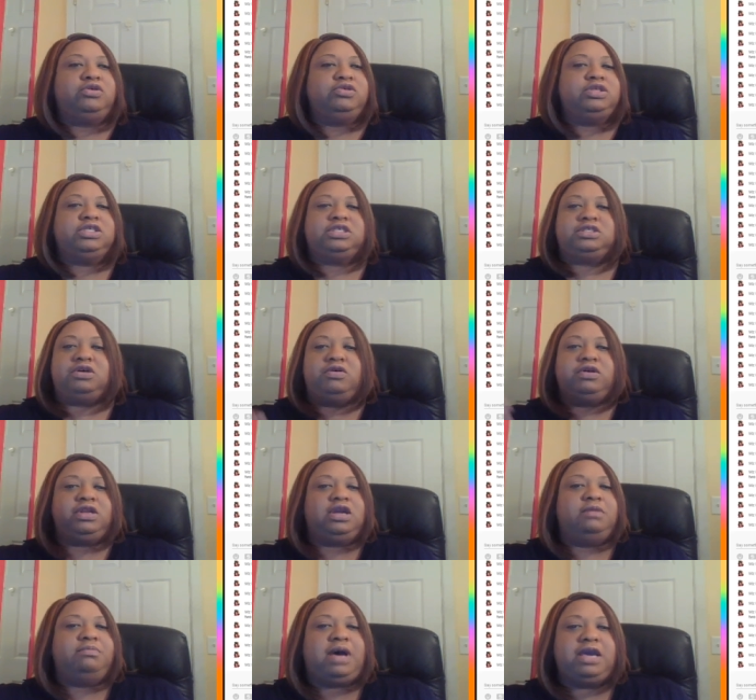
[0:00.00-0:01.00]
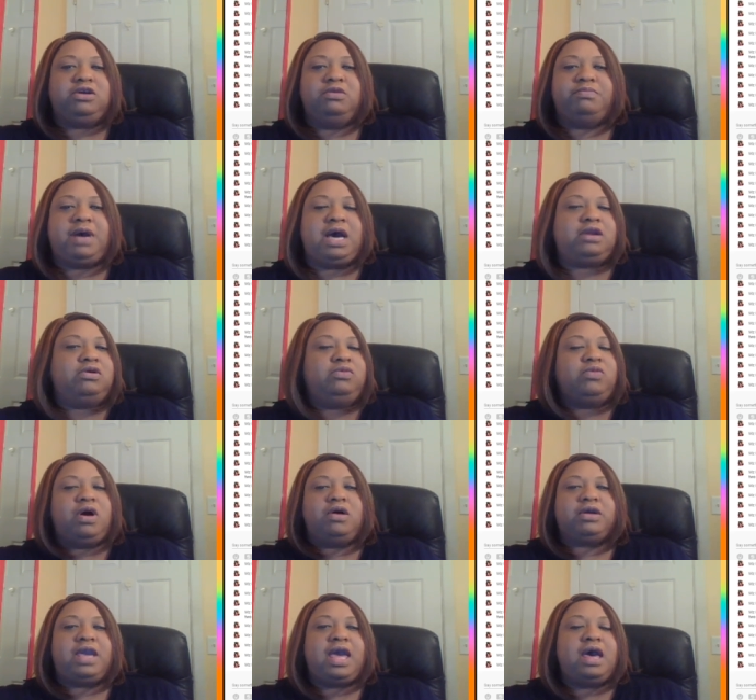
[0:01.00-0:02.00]
you can just go in there and buy your bottle and
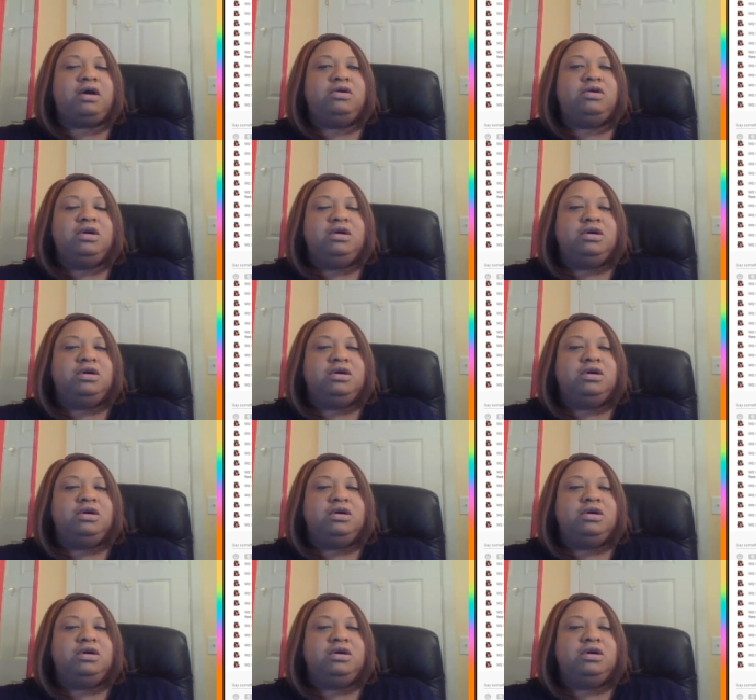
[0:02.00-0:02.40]
walk out